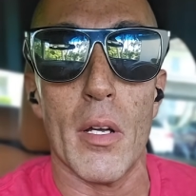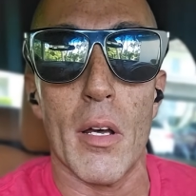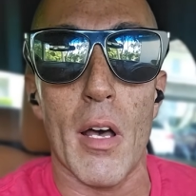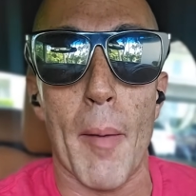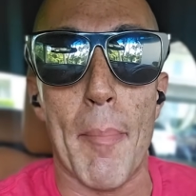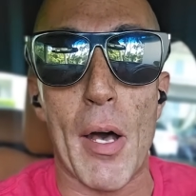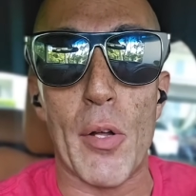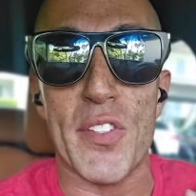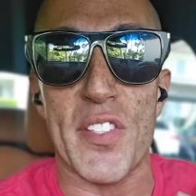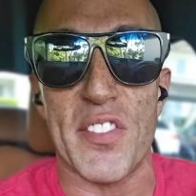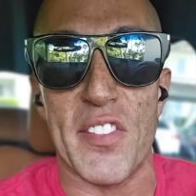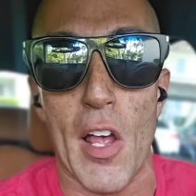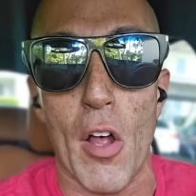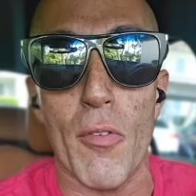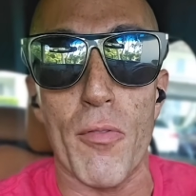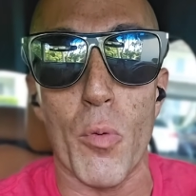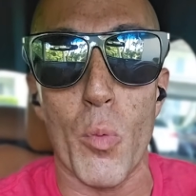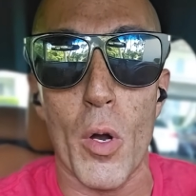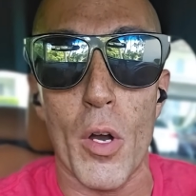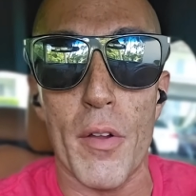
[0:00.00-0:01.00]
about
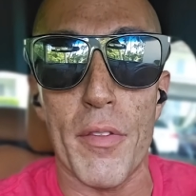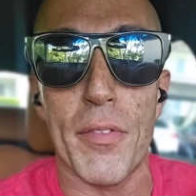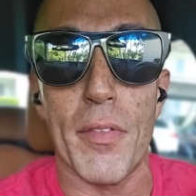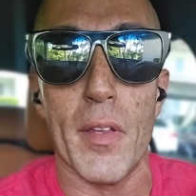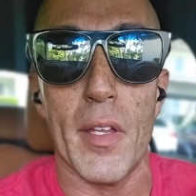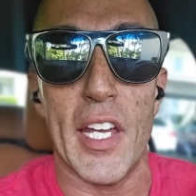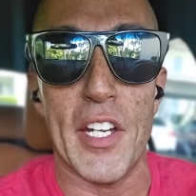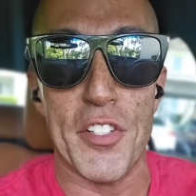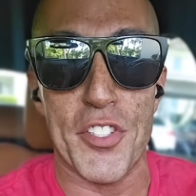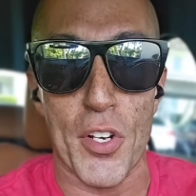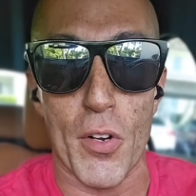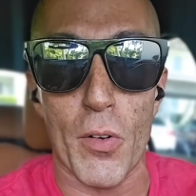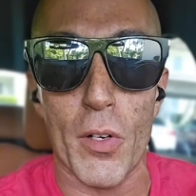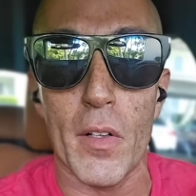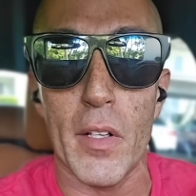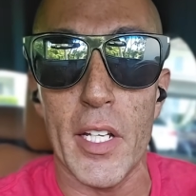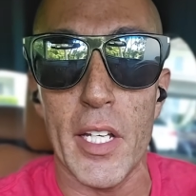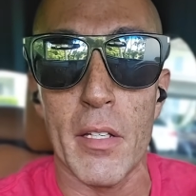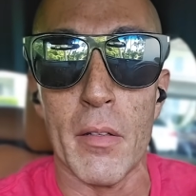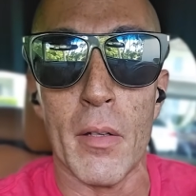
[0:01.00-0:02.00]
self-worth
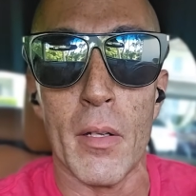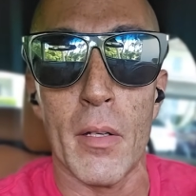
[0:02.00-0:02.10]
internally,